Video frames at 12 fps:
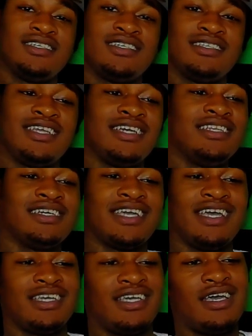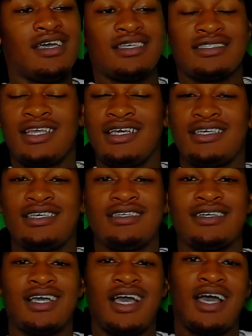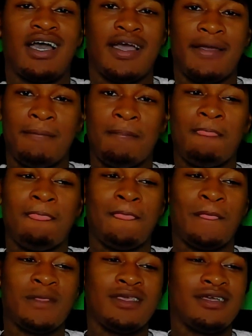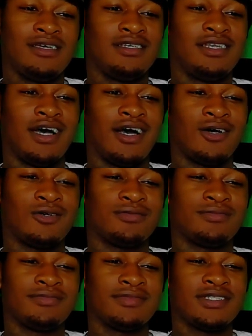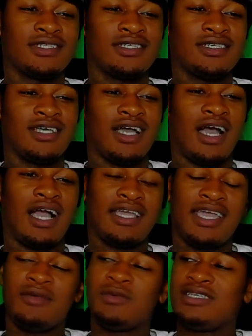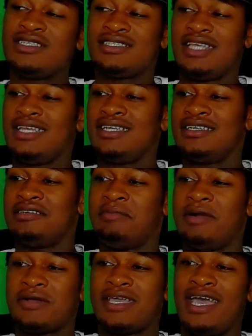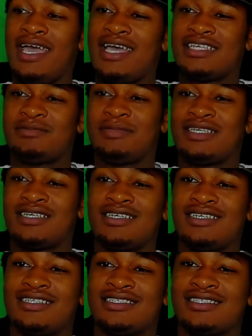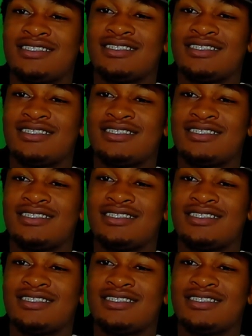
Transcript: They look at Cash like he a god. No, I can't really say nothing about Cash because